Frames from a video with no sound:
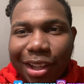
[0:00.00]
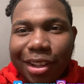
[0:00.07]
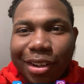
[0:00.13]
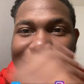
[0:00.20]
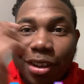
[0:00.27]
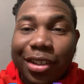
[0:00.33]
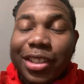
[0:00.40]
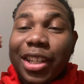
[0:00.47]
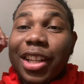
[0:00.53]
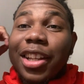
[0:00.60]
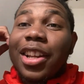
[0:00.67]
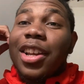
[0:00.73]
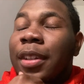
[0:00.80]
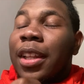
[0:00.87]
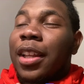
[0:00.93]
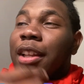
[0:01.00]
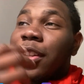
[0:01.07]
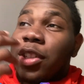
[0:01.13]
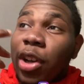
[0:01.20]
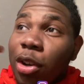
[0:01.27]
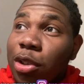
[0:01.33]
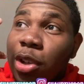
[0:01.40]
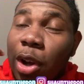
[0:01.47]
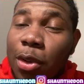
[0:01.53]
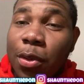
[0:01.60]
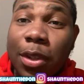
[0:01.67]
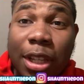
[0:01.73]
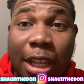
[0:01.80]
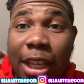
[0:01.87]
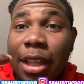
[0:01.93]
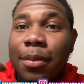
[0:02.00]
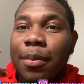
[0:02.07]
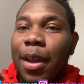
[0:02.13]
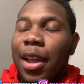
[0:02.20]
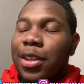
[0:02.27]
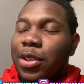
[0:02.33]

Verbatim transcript: you know what I'm saying? JoJo's was heat, man.